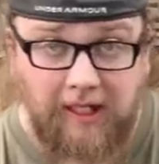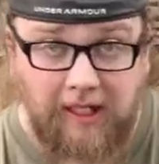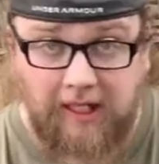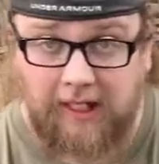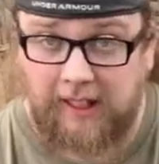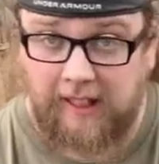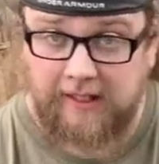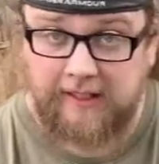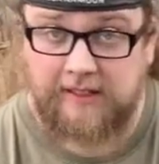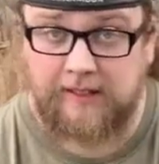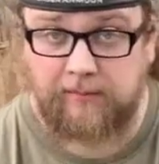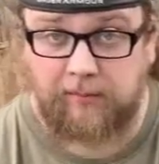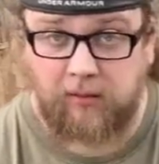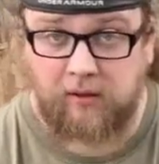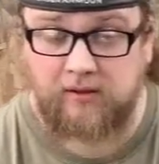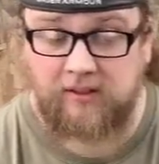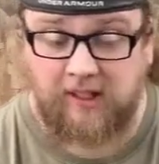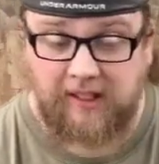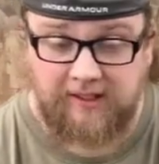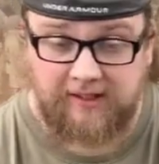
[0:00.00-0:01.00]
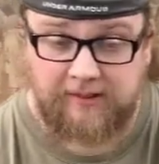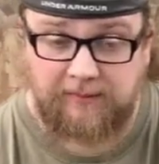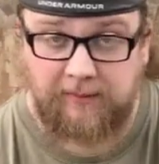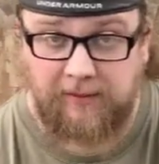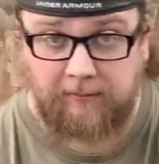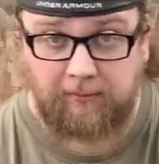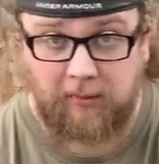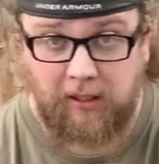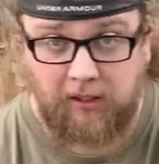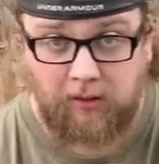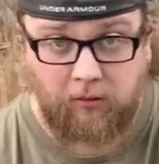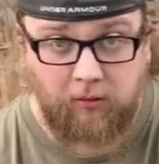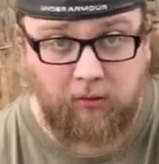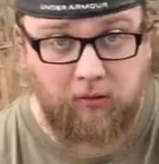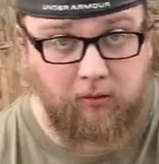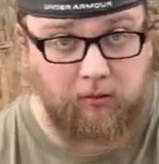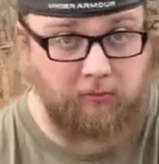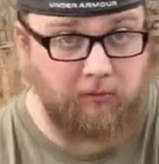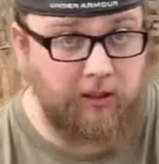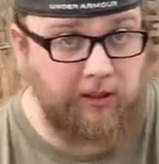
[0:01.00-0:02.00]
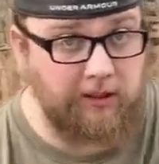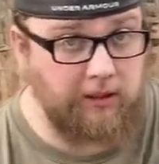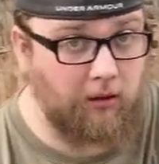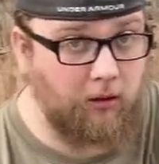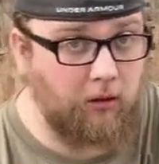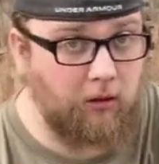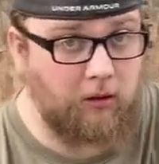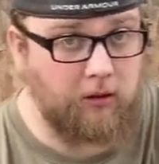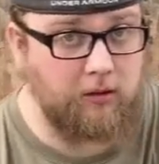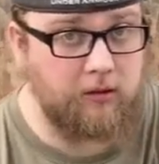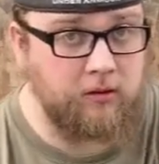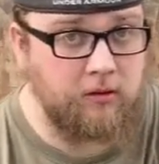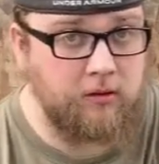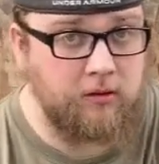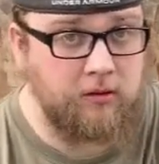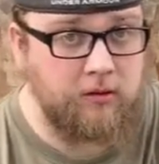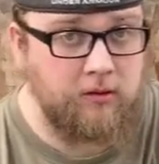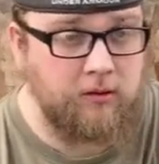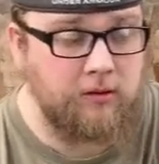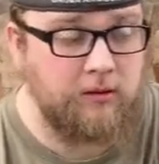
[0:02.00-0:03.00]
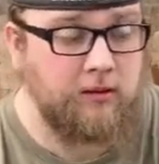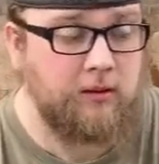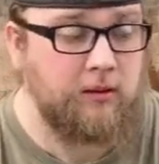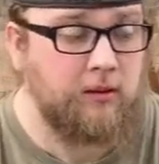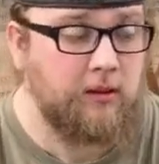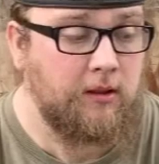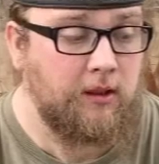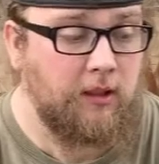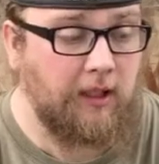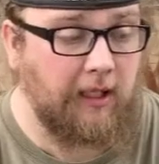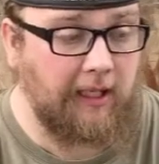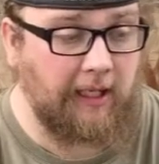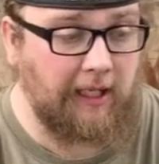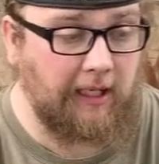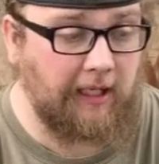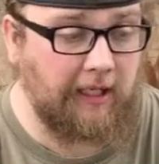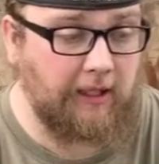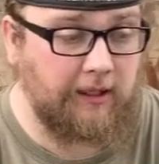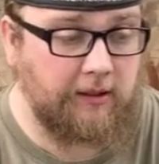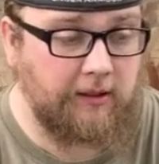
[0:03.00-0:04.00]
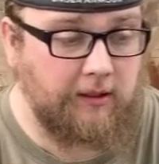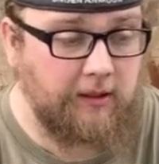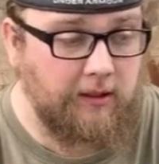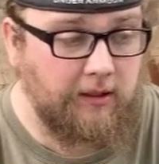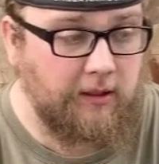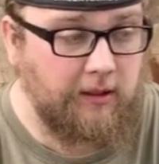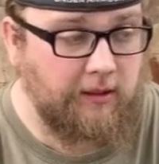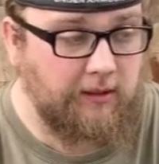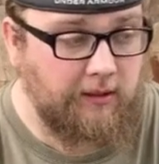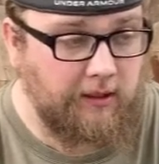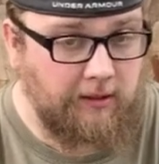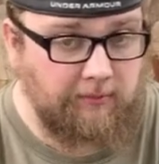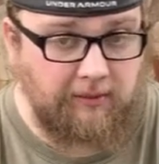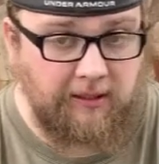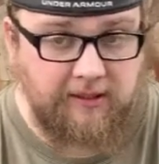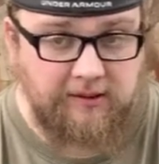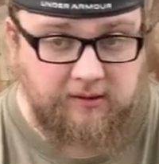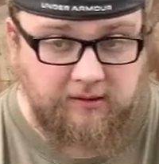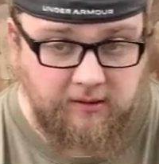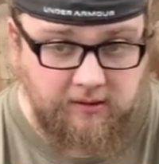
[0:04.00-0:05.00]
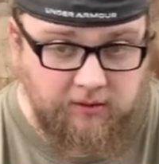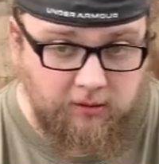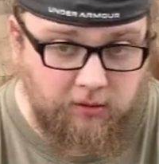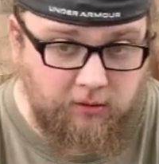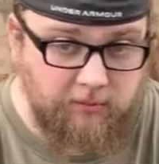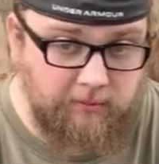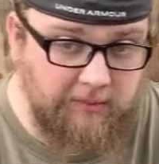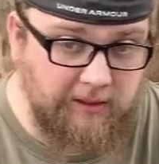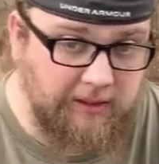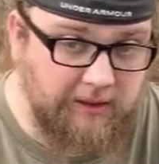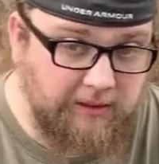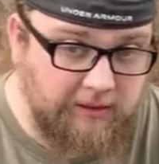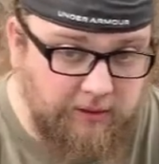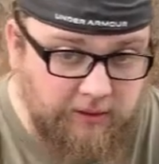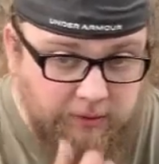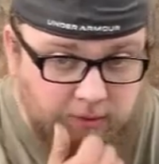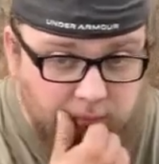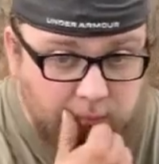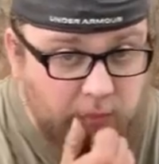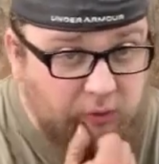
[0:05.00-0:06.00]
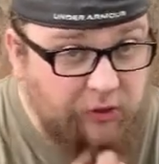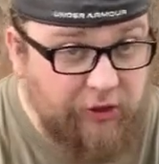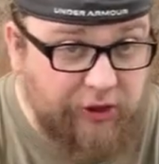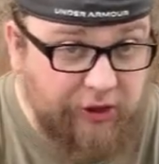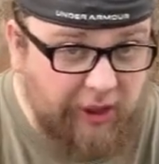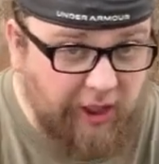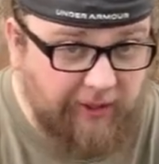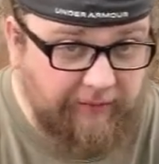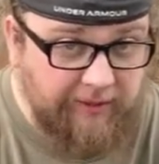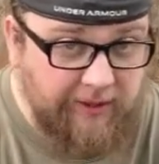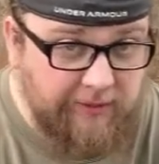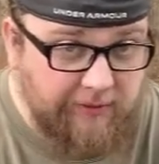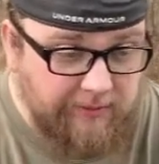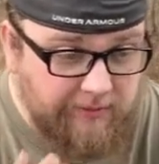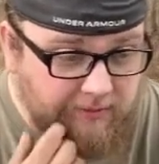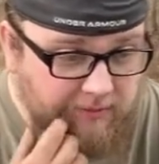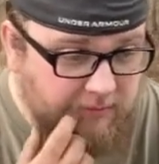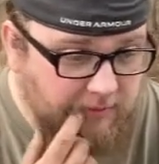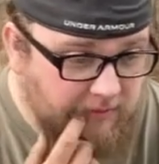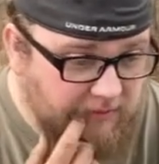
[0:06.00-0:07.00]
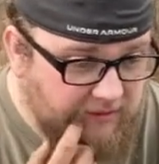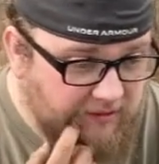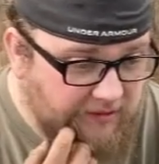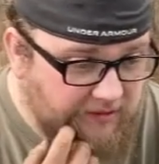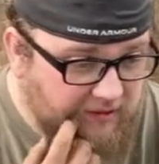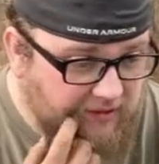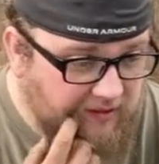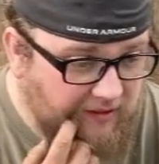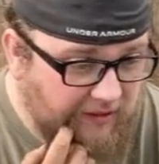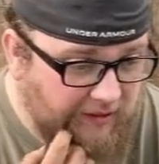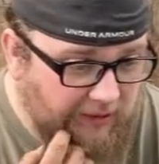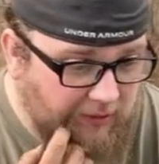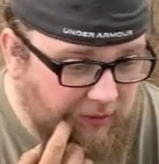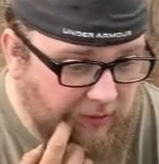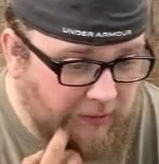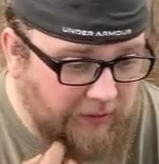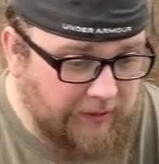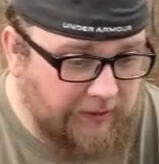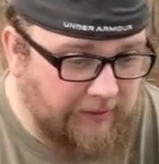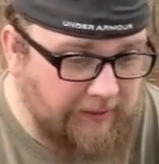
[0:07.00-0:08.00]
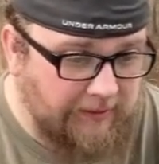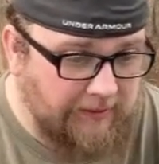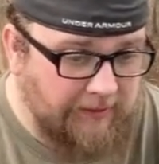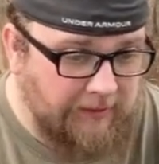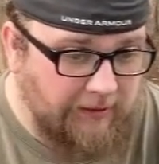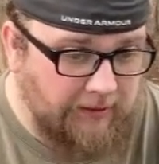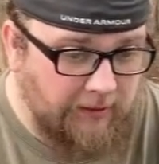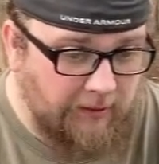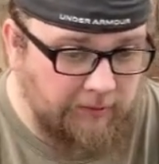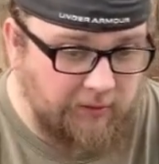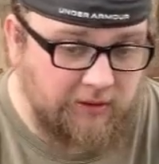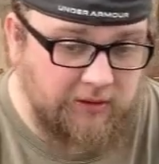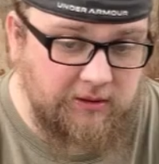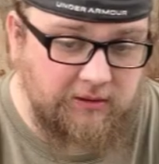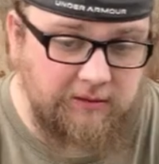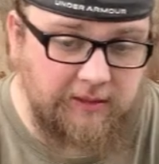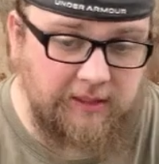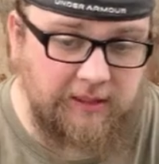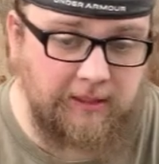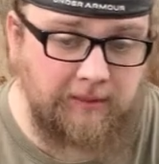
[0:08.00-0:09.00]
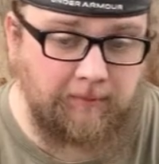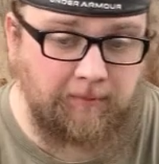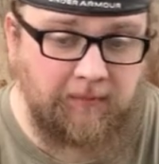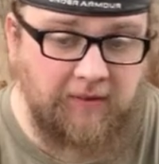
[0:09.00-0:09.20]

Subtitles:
I need the parts I spent my hard-earned money on. And they basically told me to shove it, so I'm doing this video.